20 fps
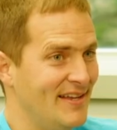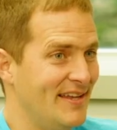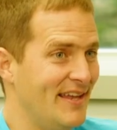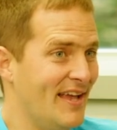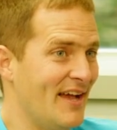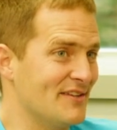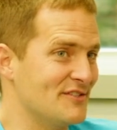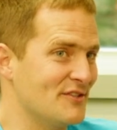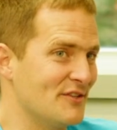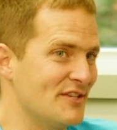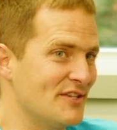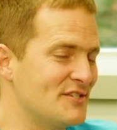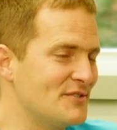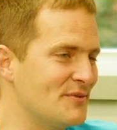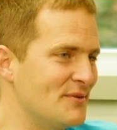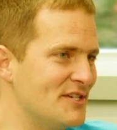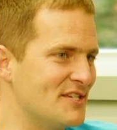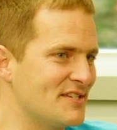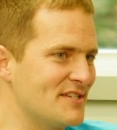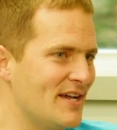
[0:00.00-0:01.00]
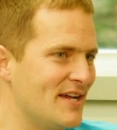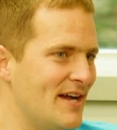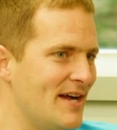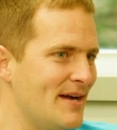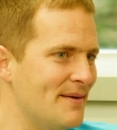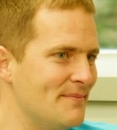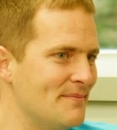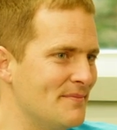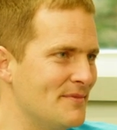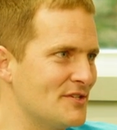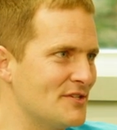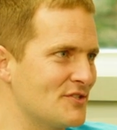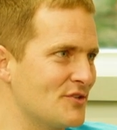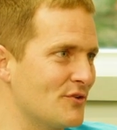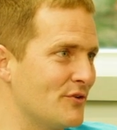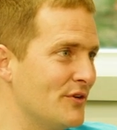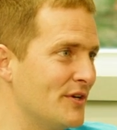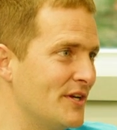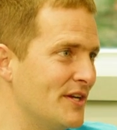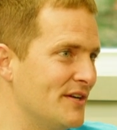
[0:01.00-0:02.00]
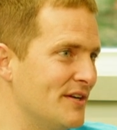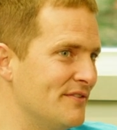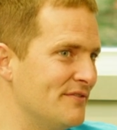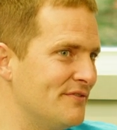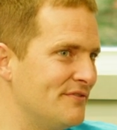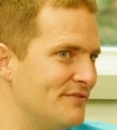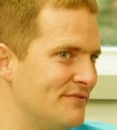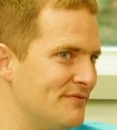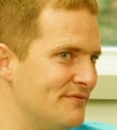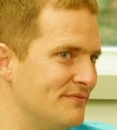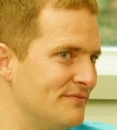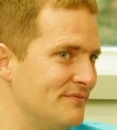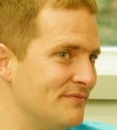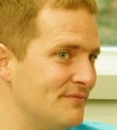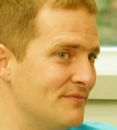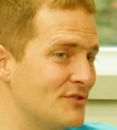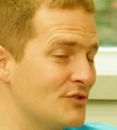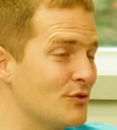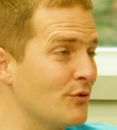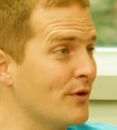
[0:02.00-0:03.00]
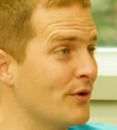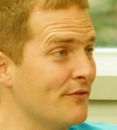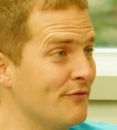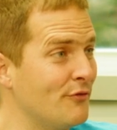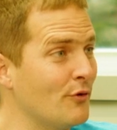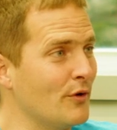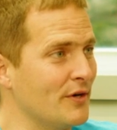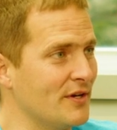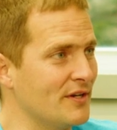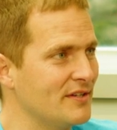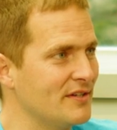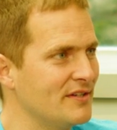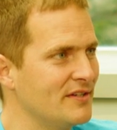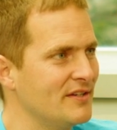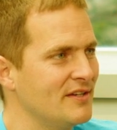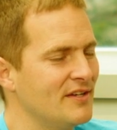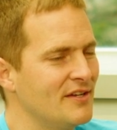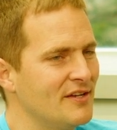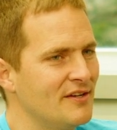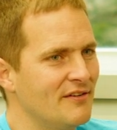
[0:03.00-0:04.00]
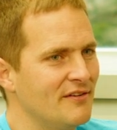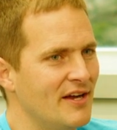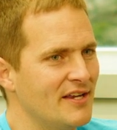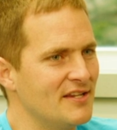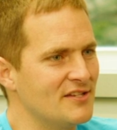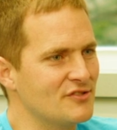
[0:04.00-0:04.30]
Yeah. So this was um, the story of story of Ford, right?